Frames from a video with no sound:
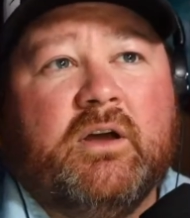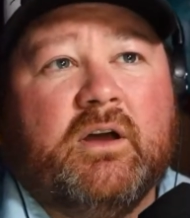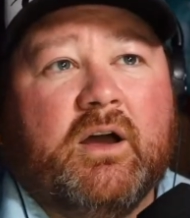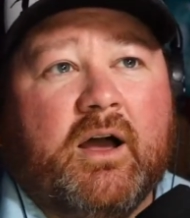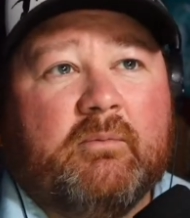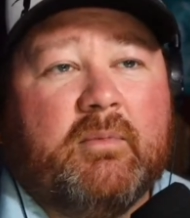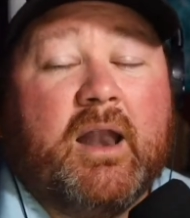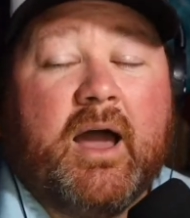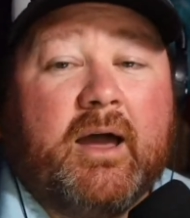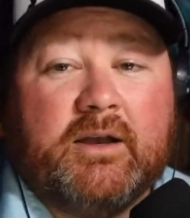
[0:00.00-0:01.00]

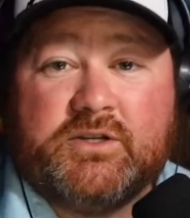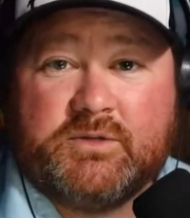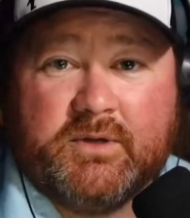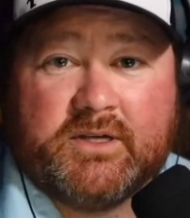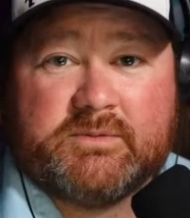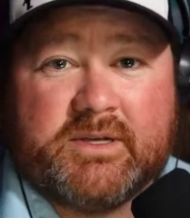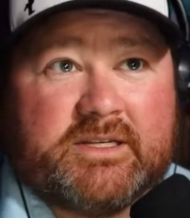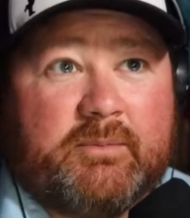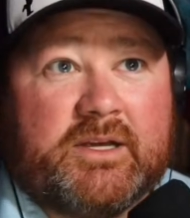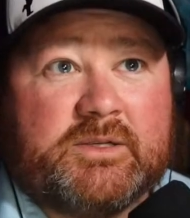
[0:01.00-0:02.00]
Not just because my
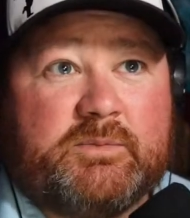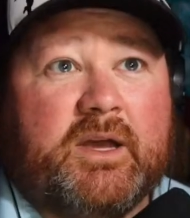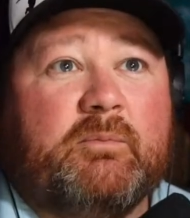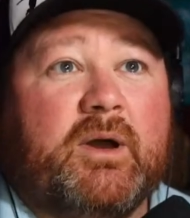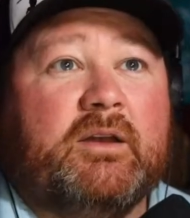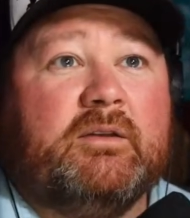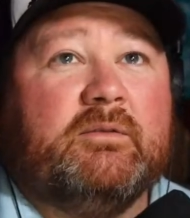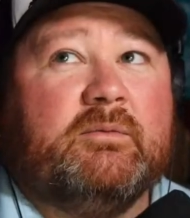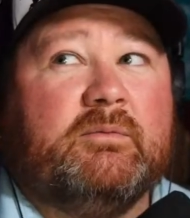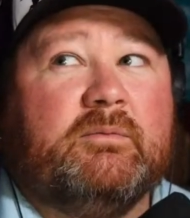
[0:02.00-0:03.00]
stomach is big, but
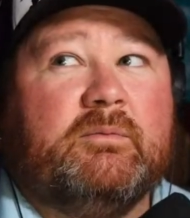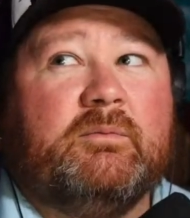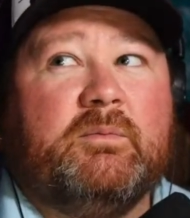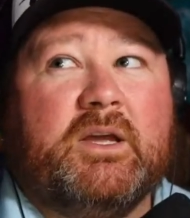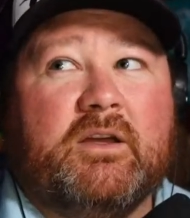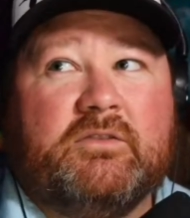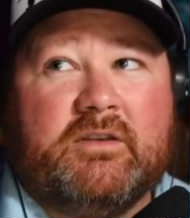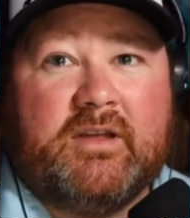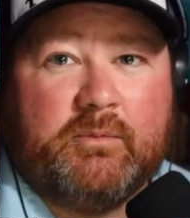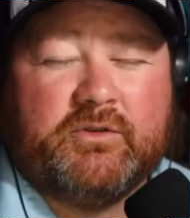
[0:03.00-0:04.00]
because
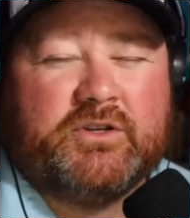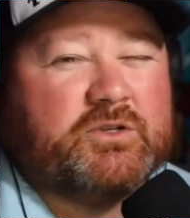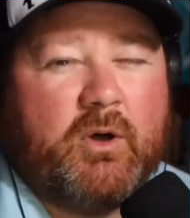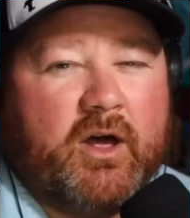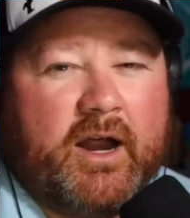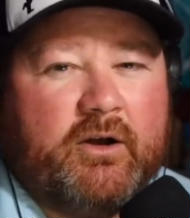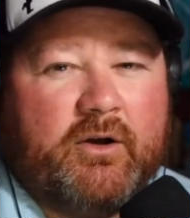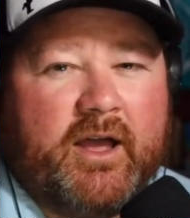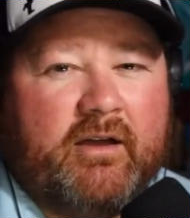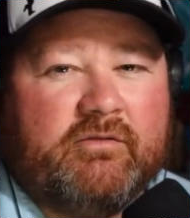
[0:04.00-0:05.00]
the tables are small and I
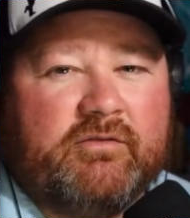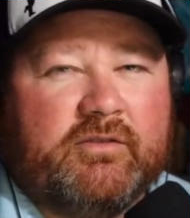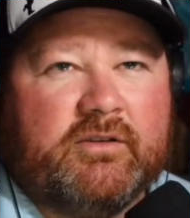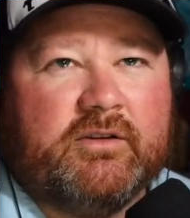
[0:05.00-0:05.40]
don't have